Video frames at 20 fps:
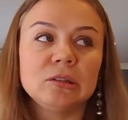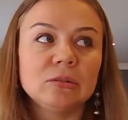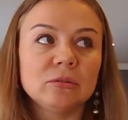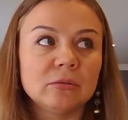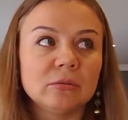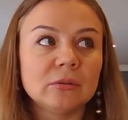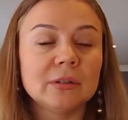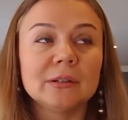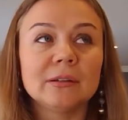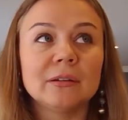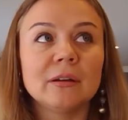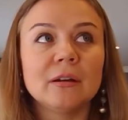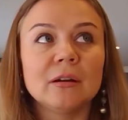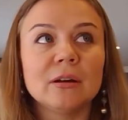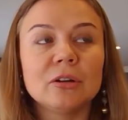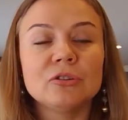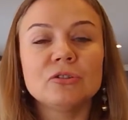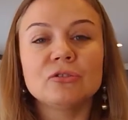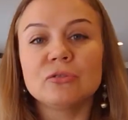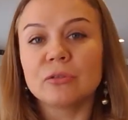your
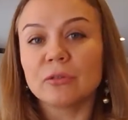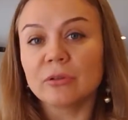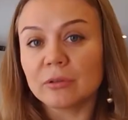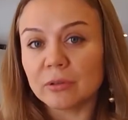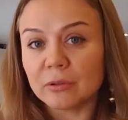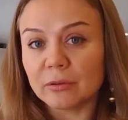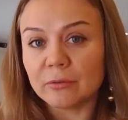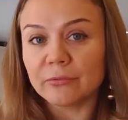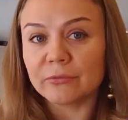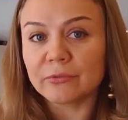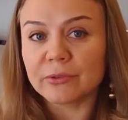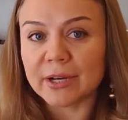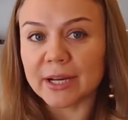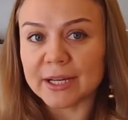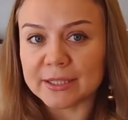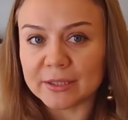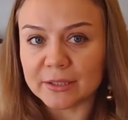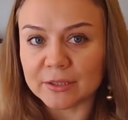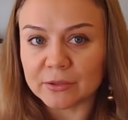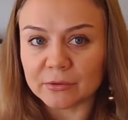uh, journal of
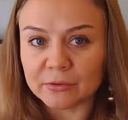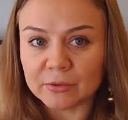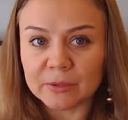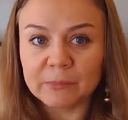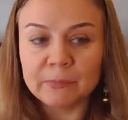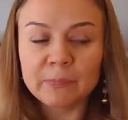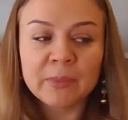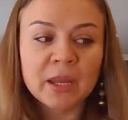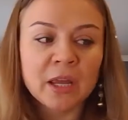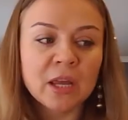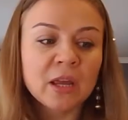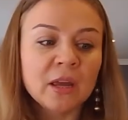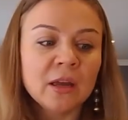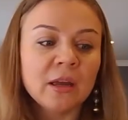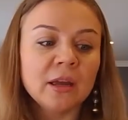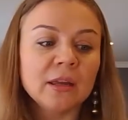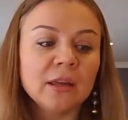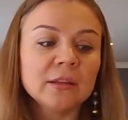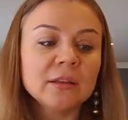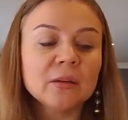gratitude.
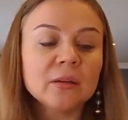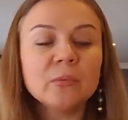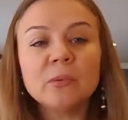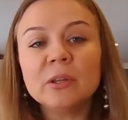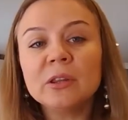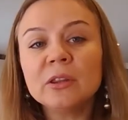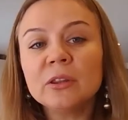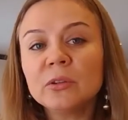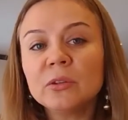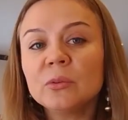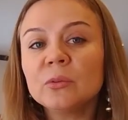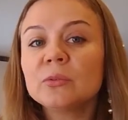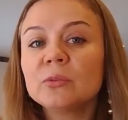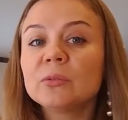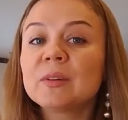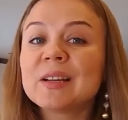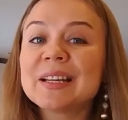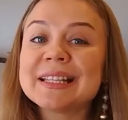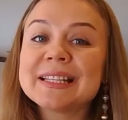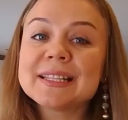And I want you
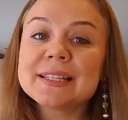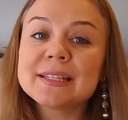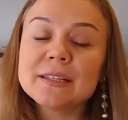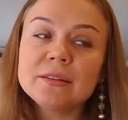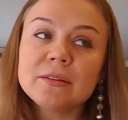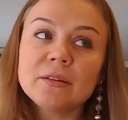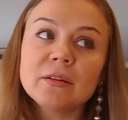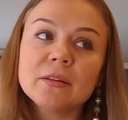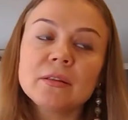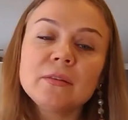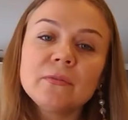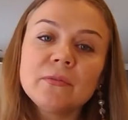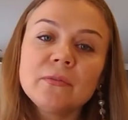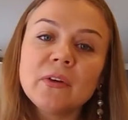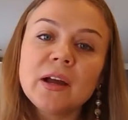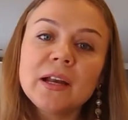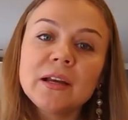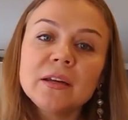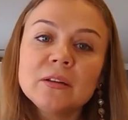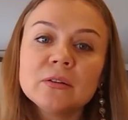to consider the
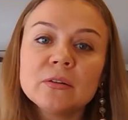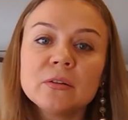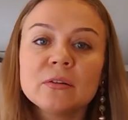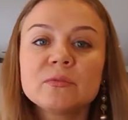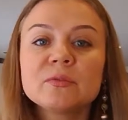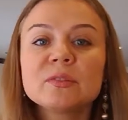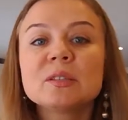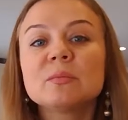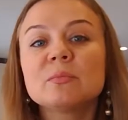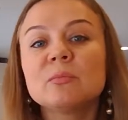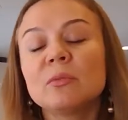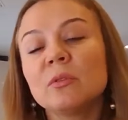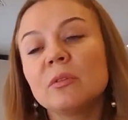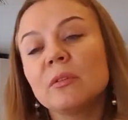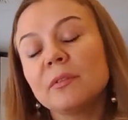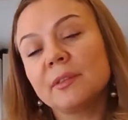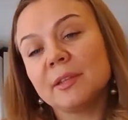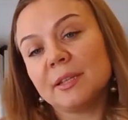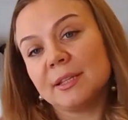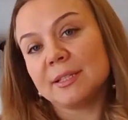value of
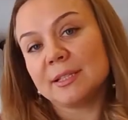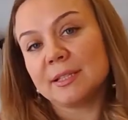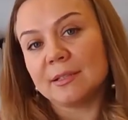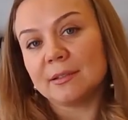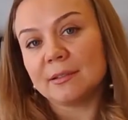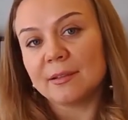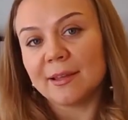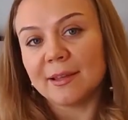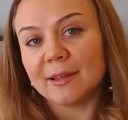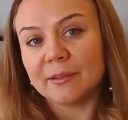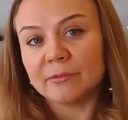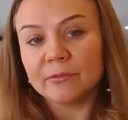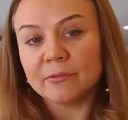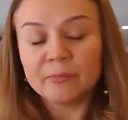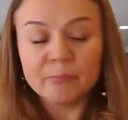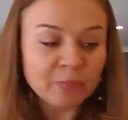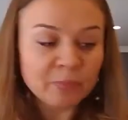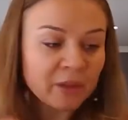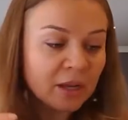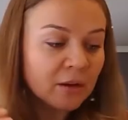small things in life.
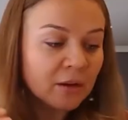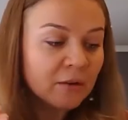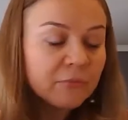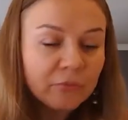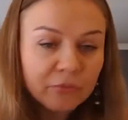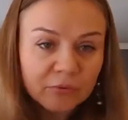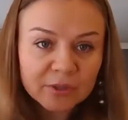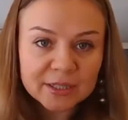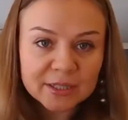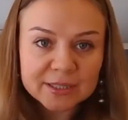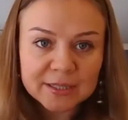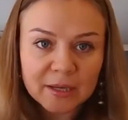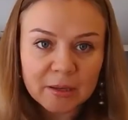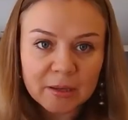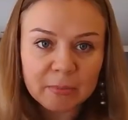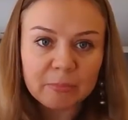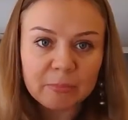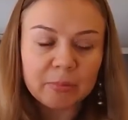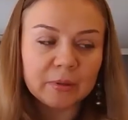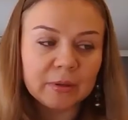For
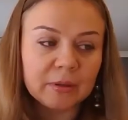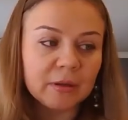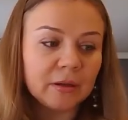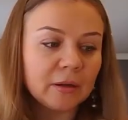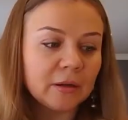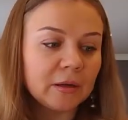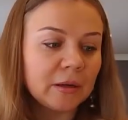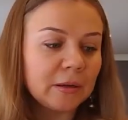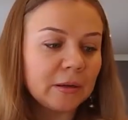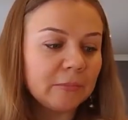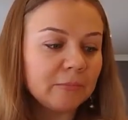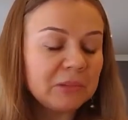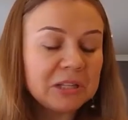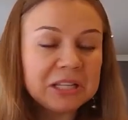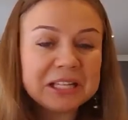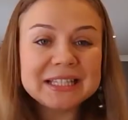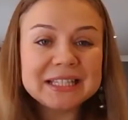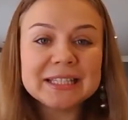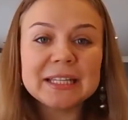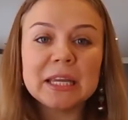example, uh,
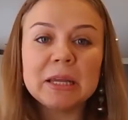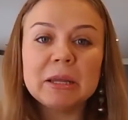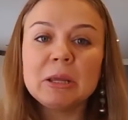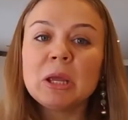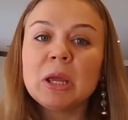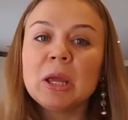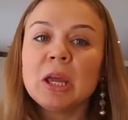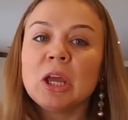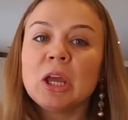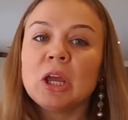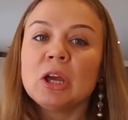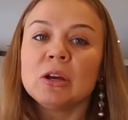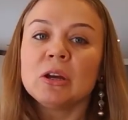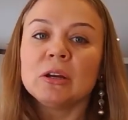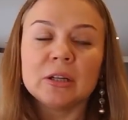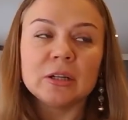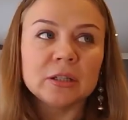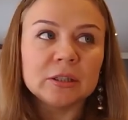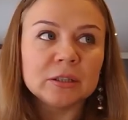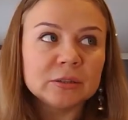let's say
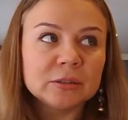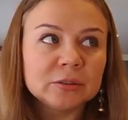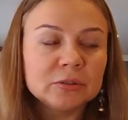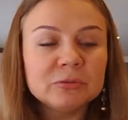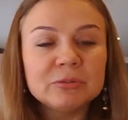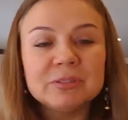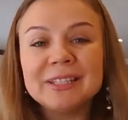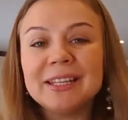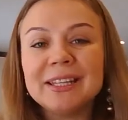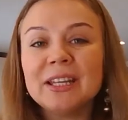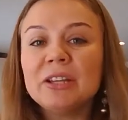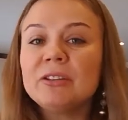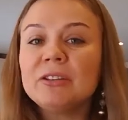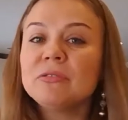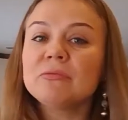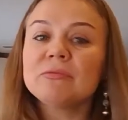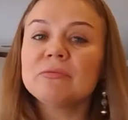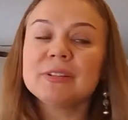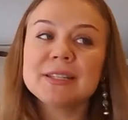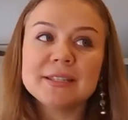uh, today
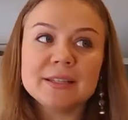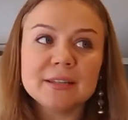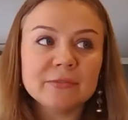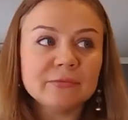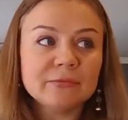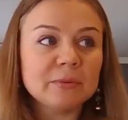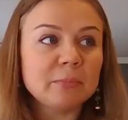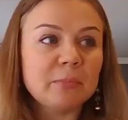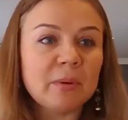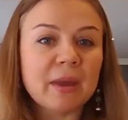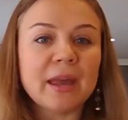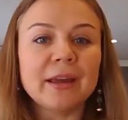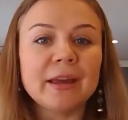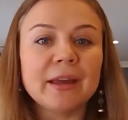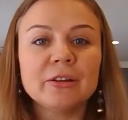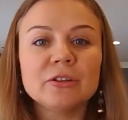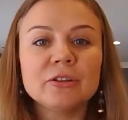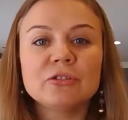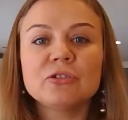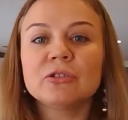you received the
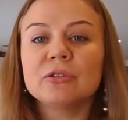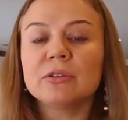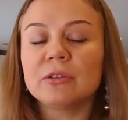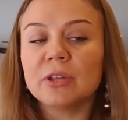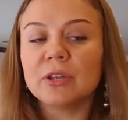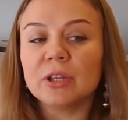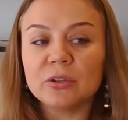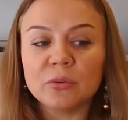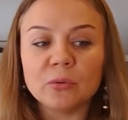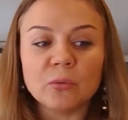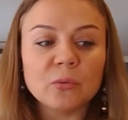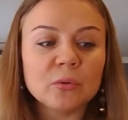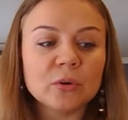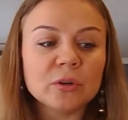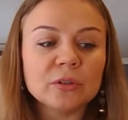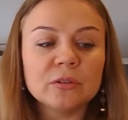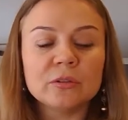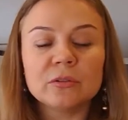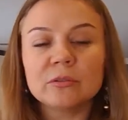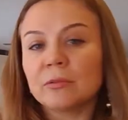package that you
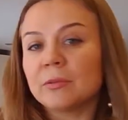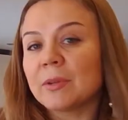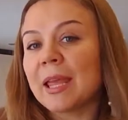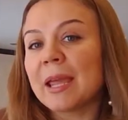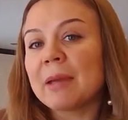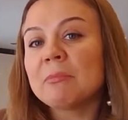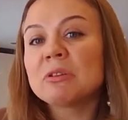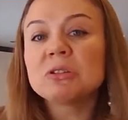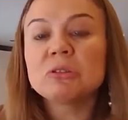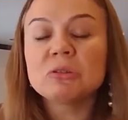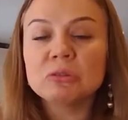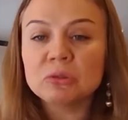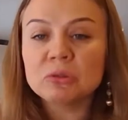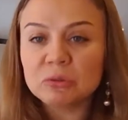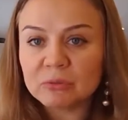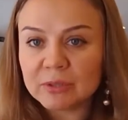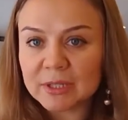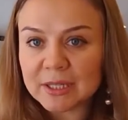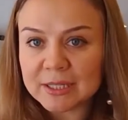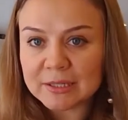ordered on Amazon
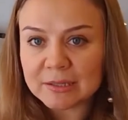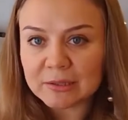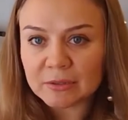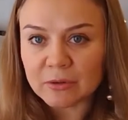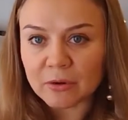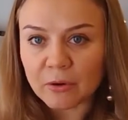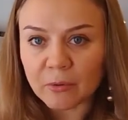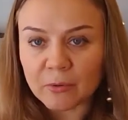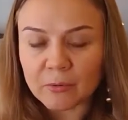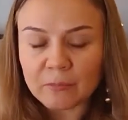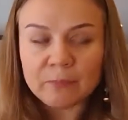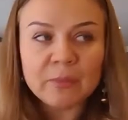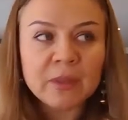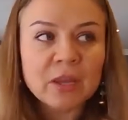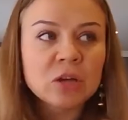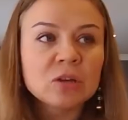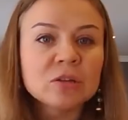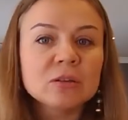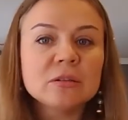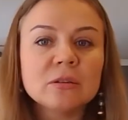two days ago.
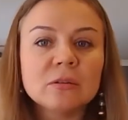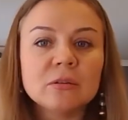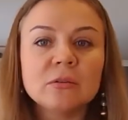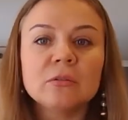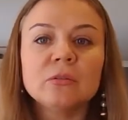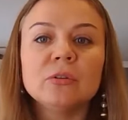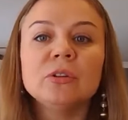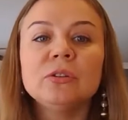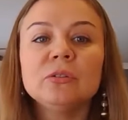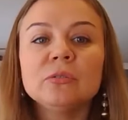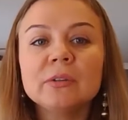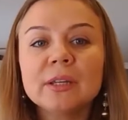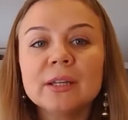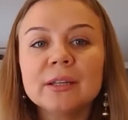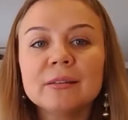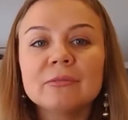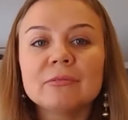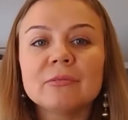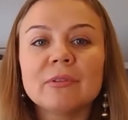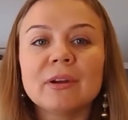So you
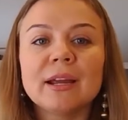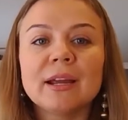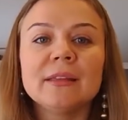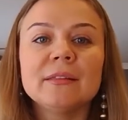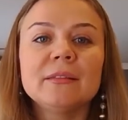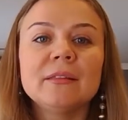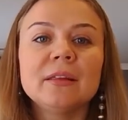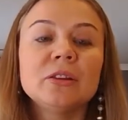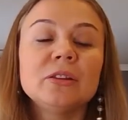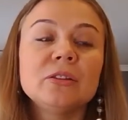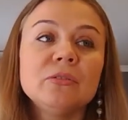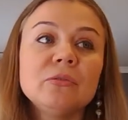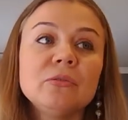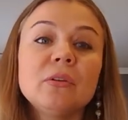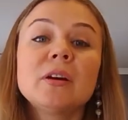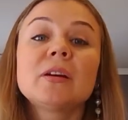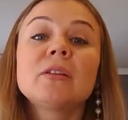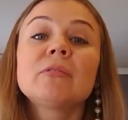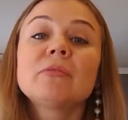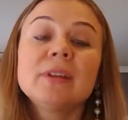can write that you
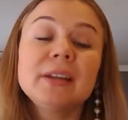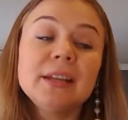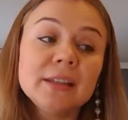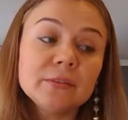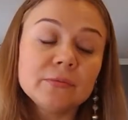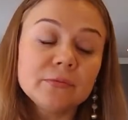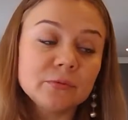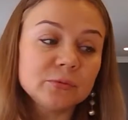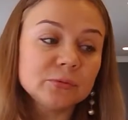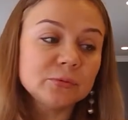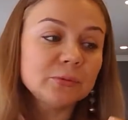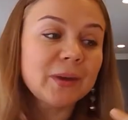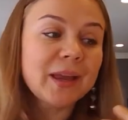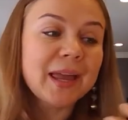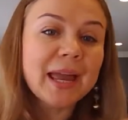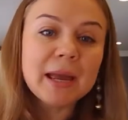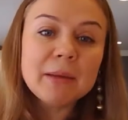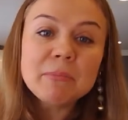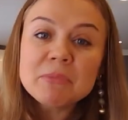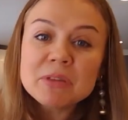are grateful to
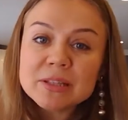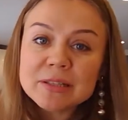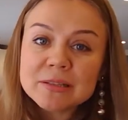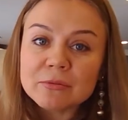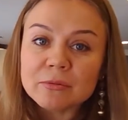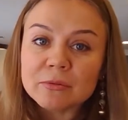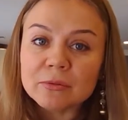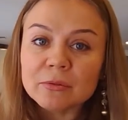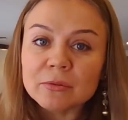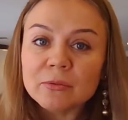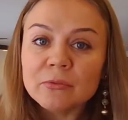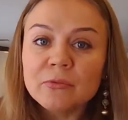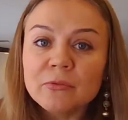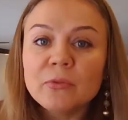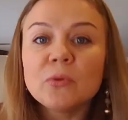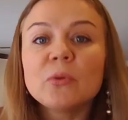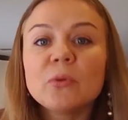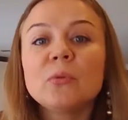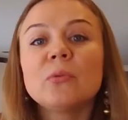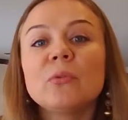Amazon
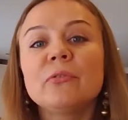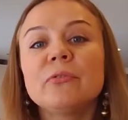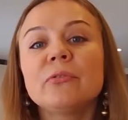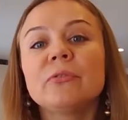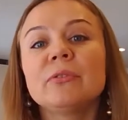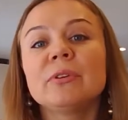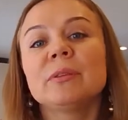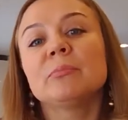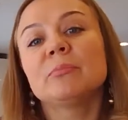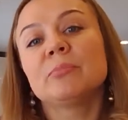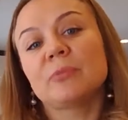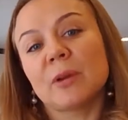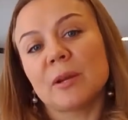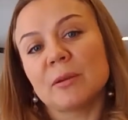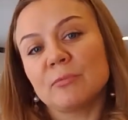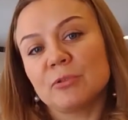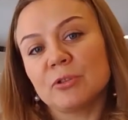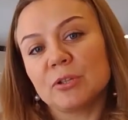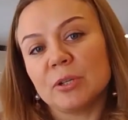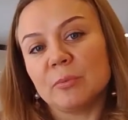for offering
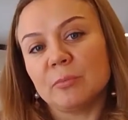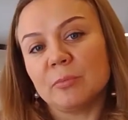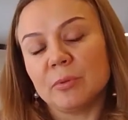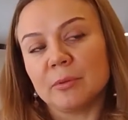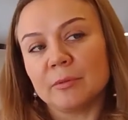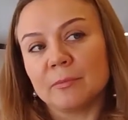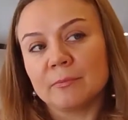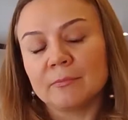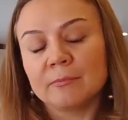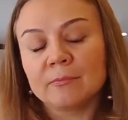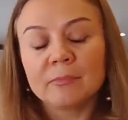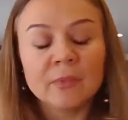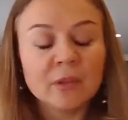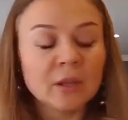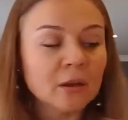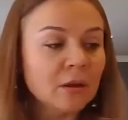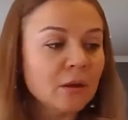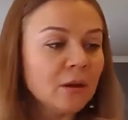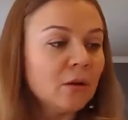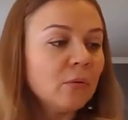prime shipping.
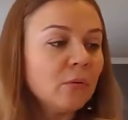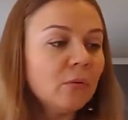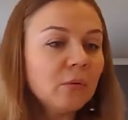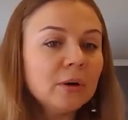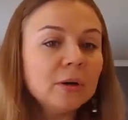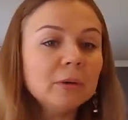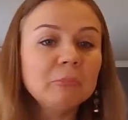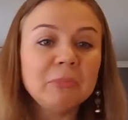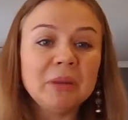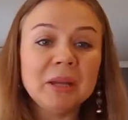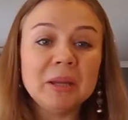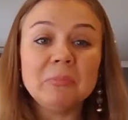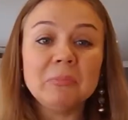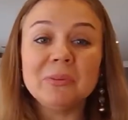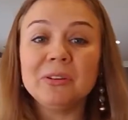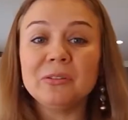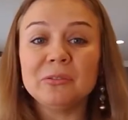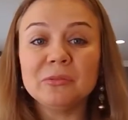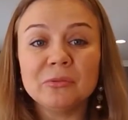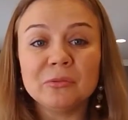Or
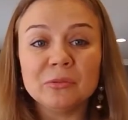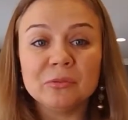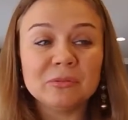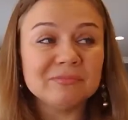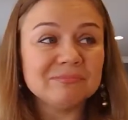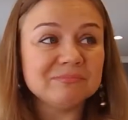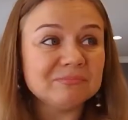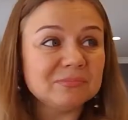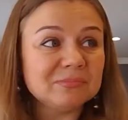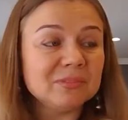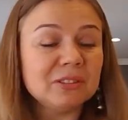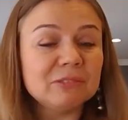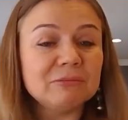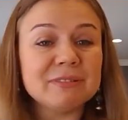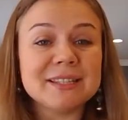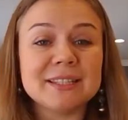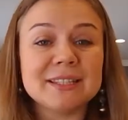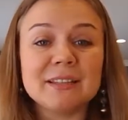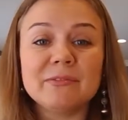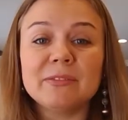maybe you
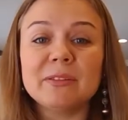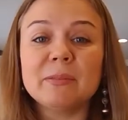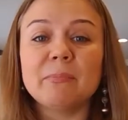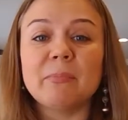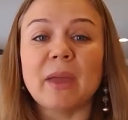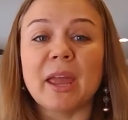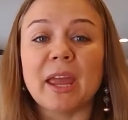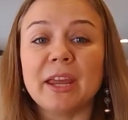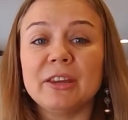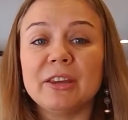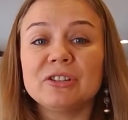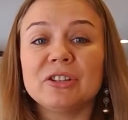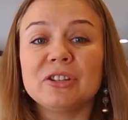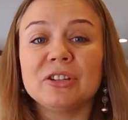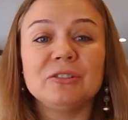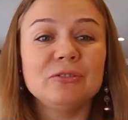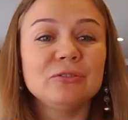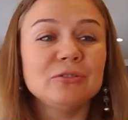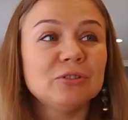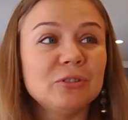receive the package
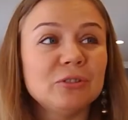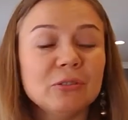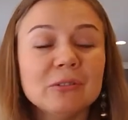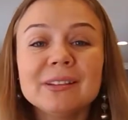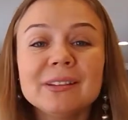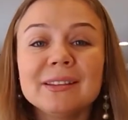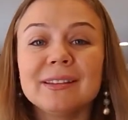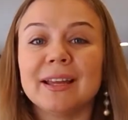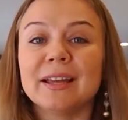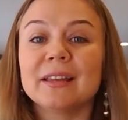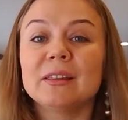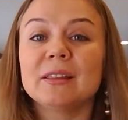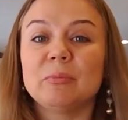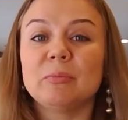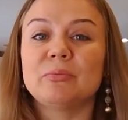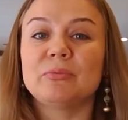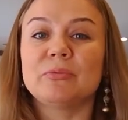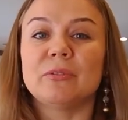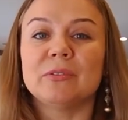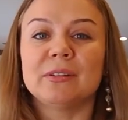and you don't like the
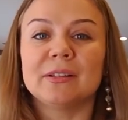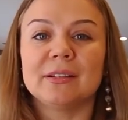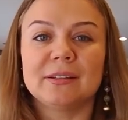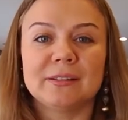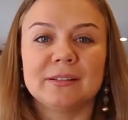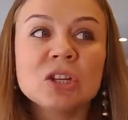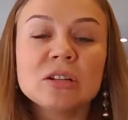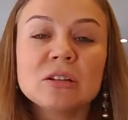product.